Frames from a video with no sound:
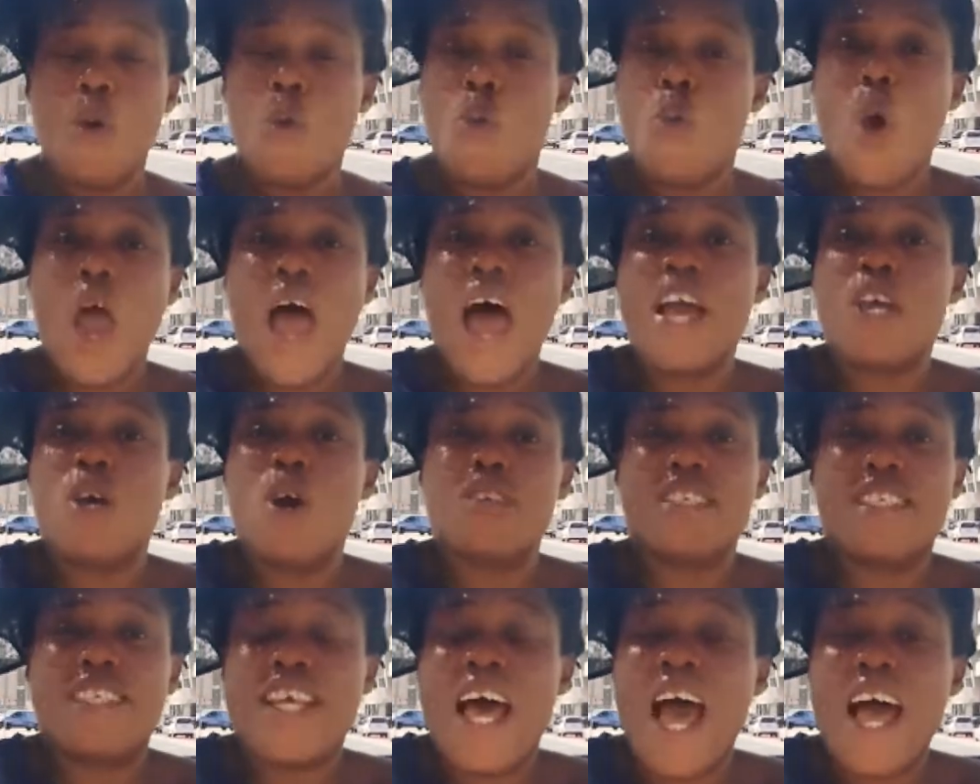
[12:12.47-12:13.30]
Where you
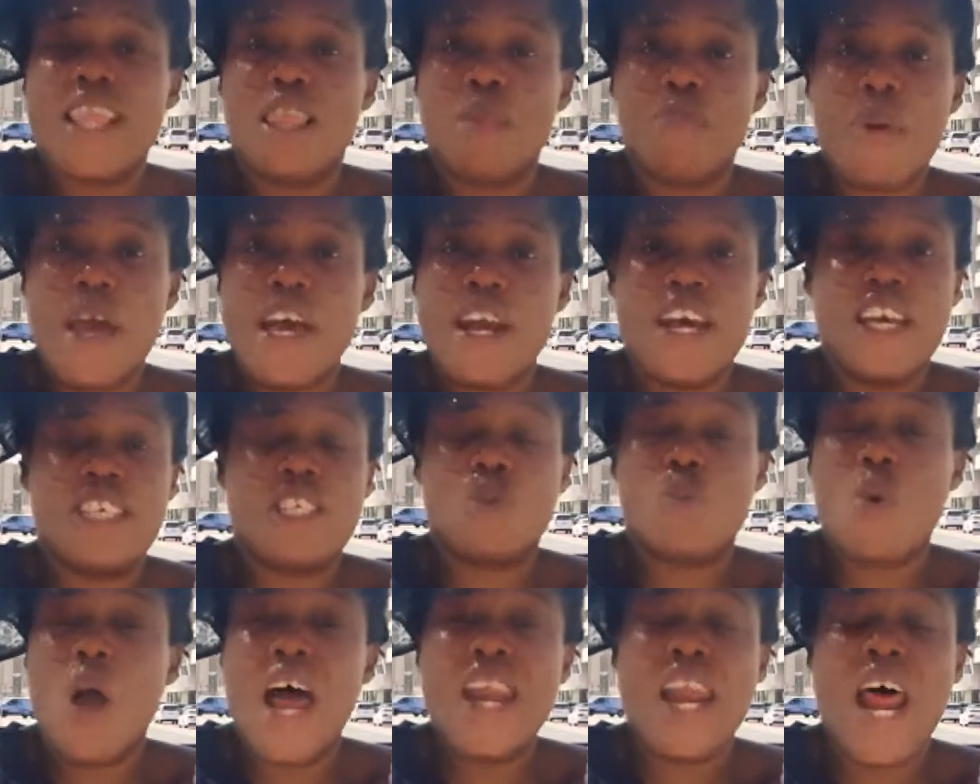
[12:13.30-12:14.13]
send me
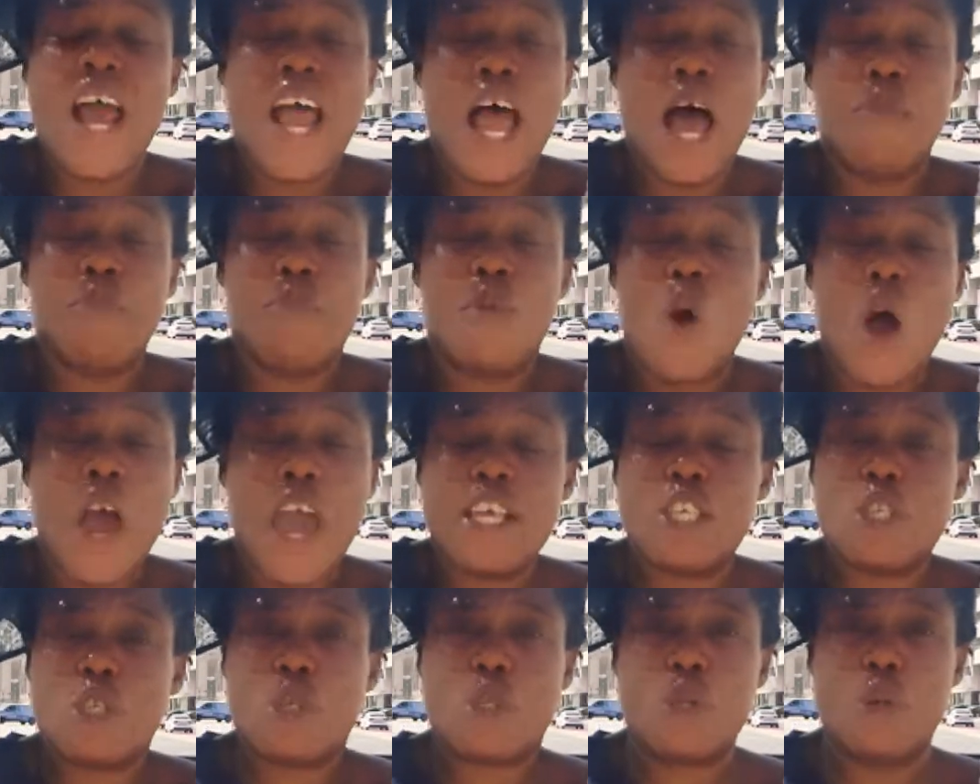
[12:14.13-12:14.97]
is where I am
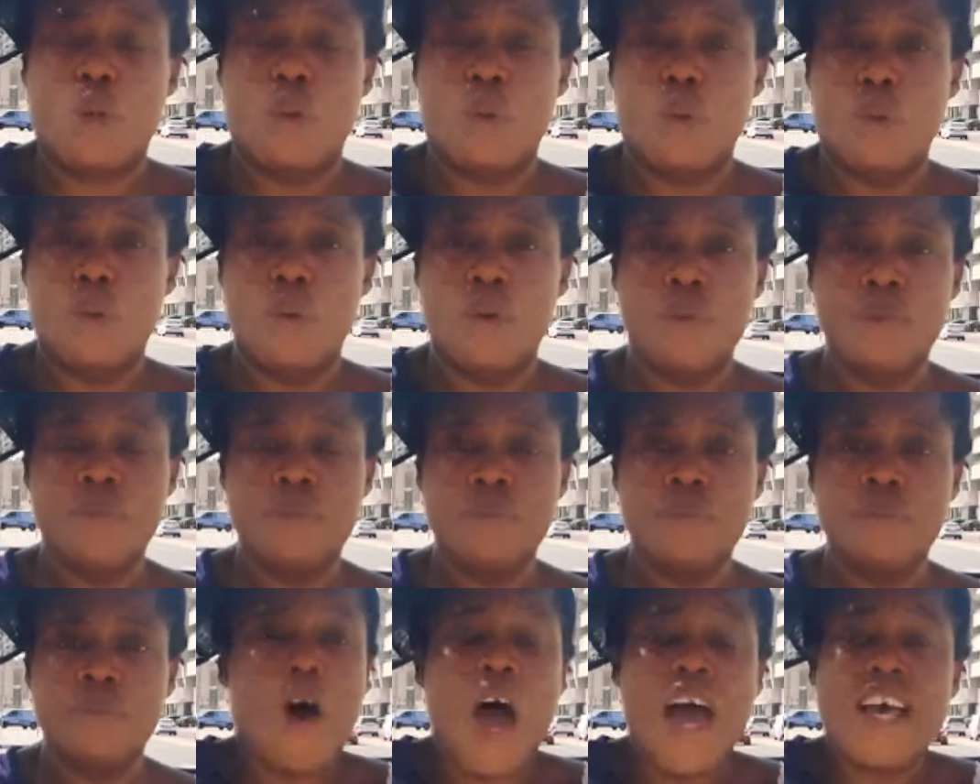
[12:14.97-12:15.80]
going to.
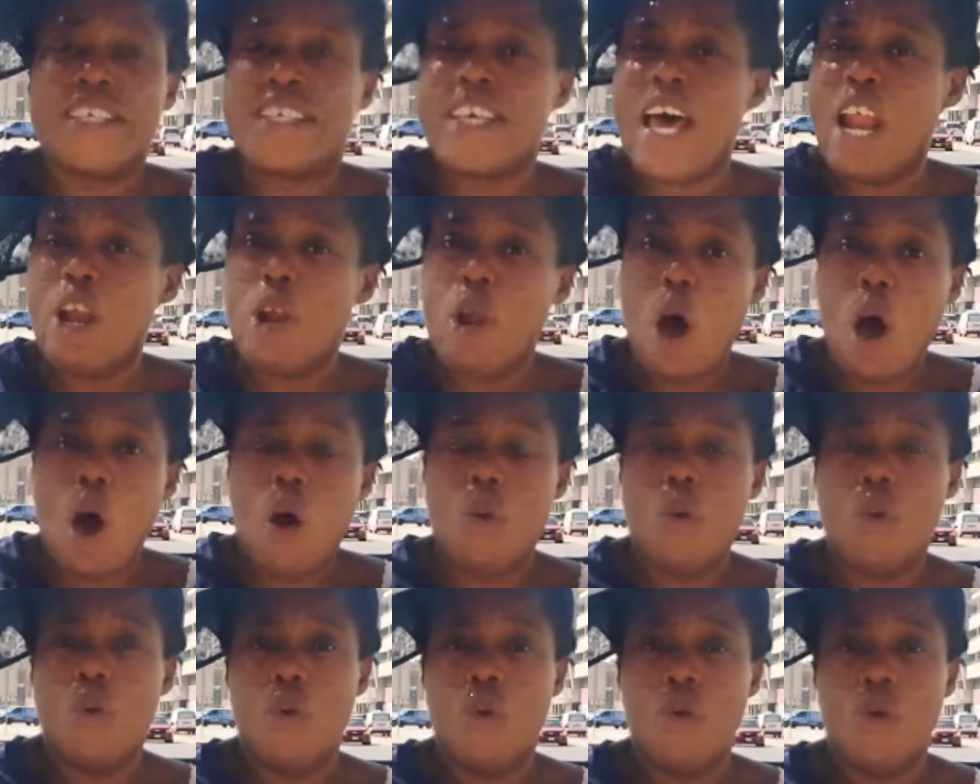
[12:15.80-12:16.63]
Voice
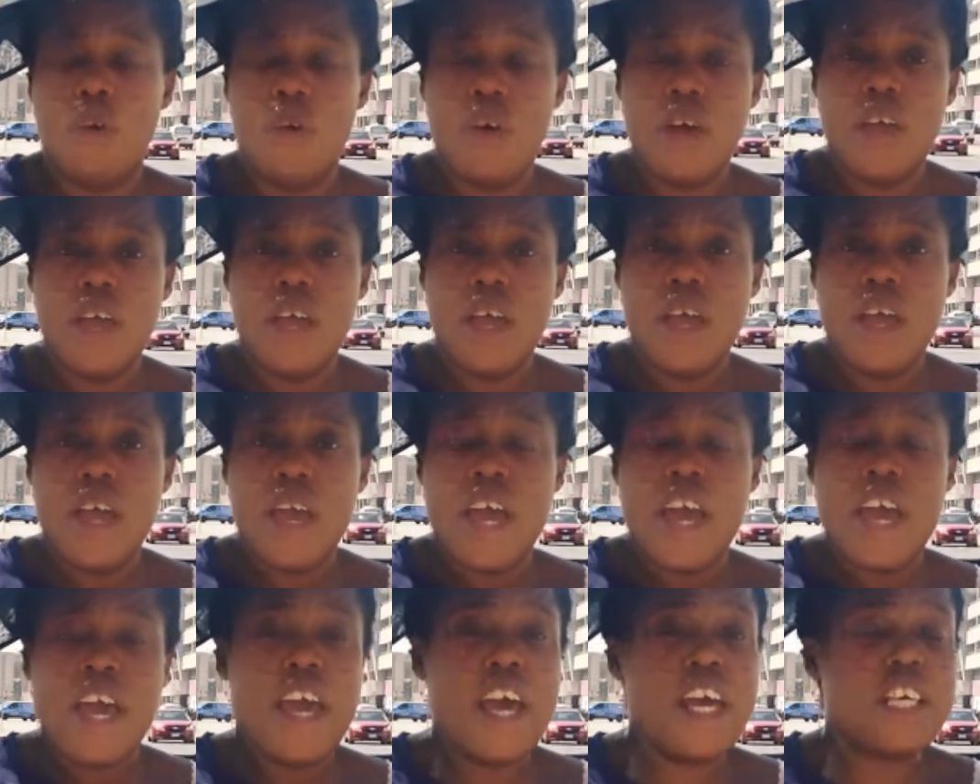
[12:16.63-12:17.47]
alone
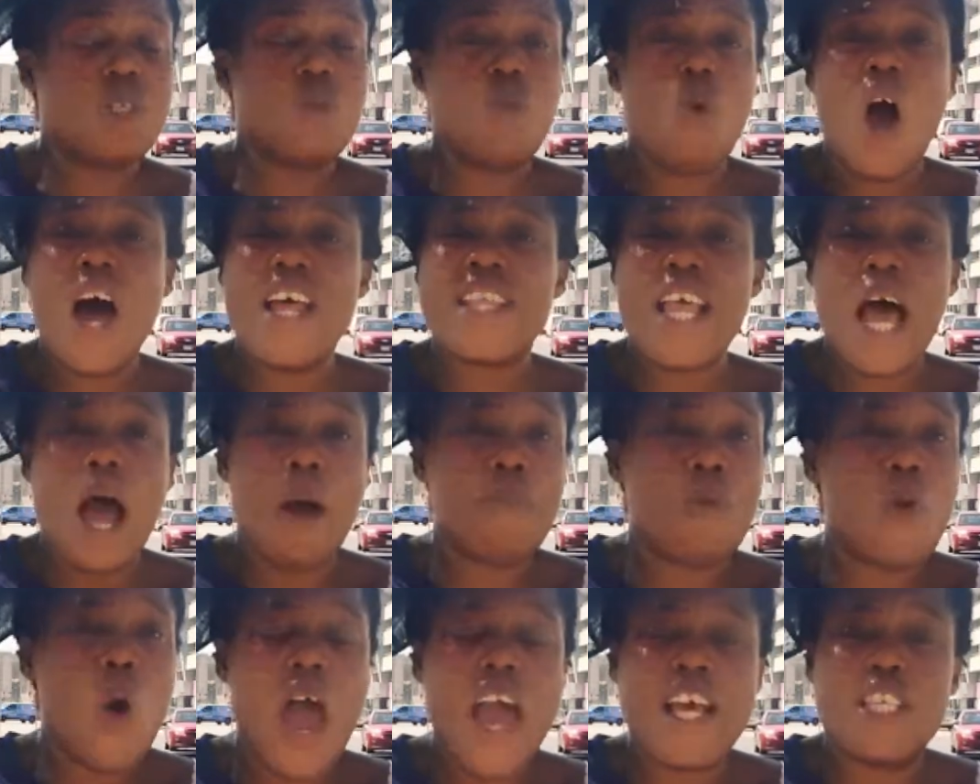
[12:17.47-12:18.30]
is what
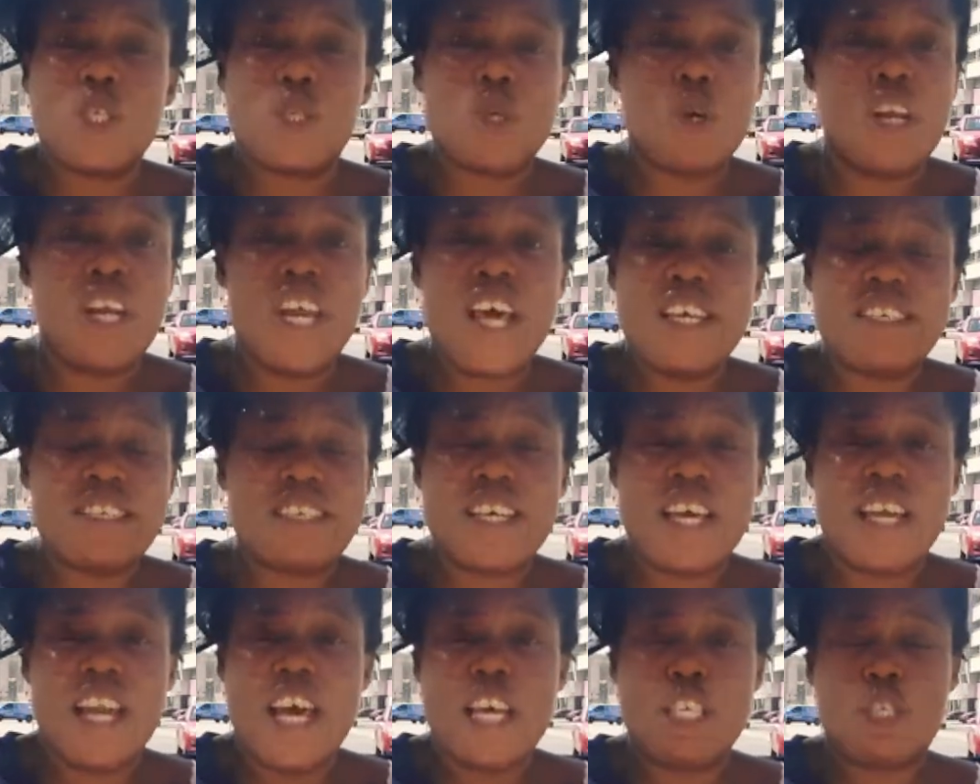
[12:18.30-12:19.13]
I'm going to
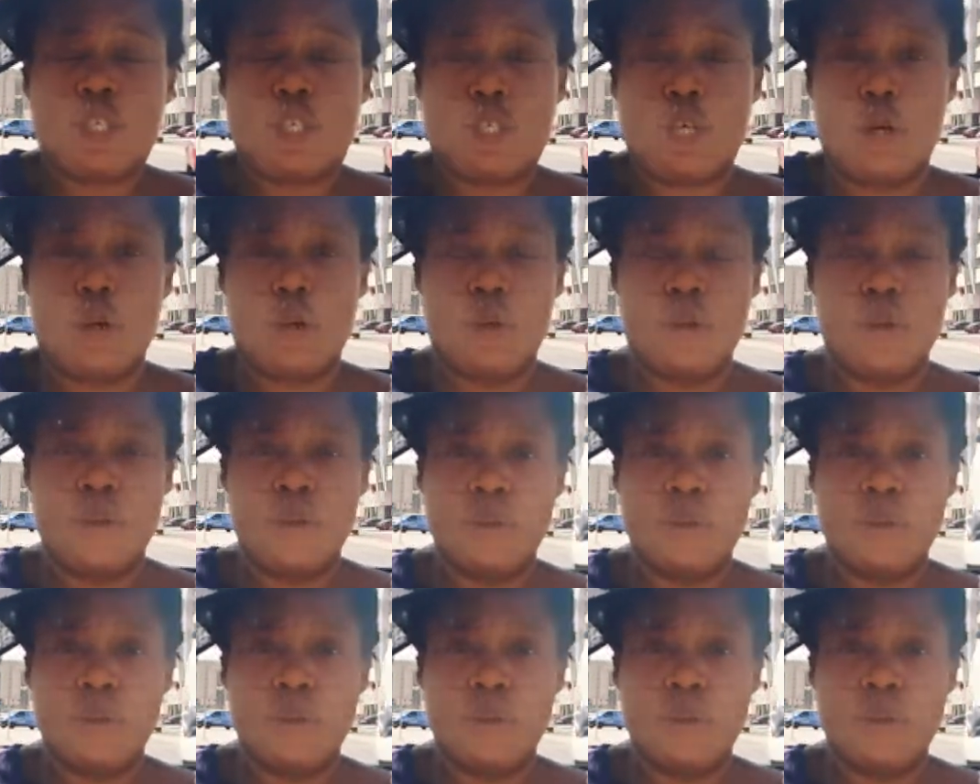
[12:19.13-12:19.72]
listen it to.